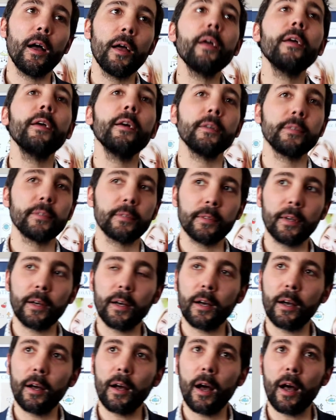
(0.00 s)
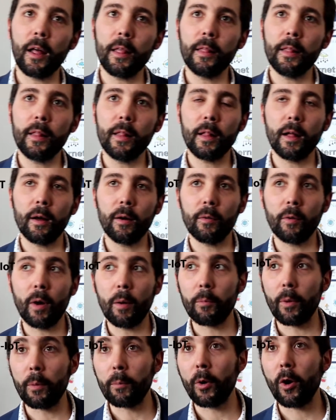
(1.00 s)
yes,
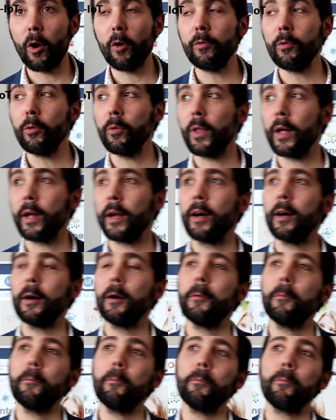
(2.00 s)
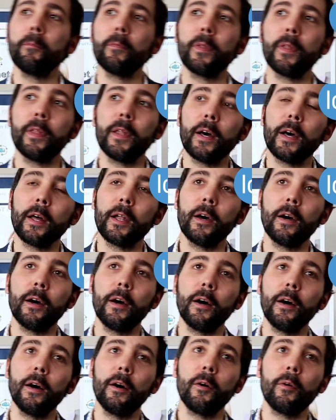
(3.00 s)
I'm hopeful that
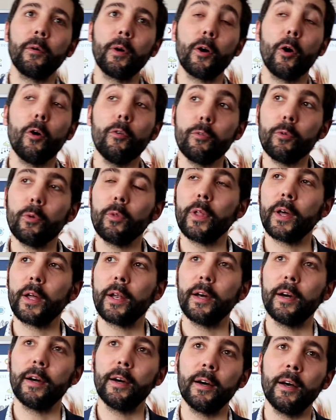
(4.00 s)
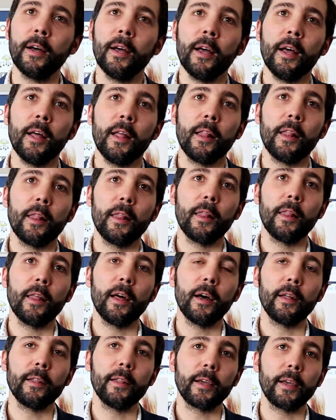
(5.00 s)
we're hopeful that
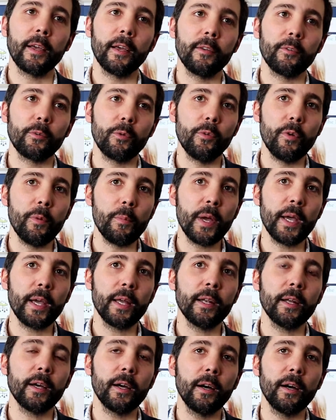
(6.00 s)
the case will remain.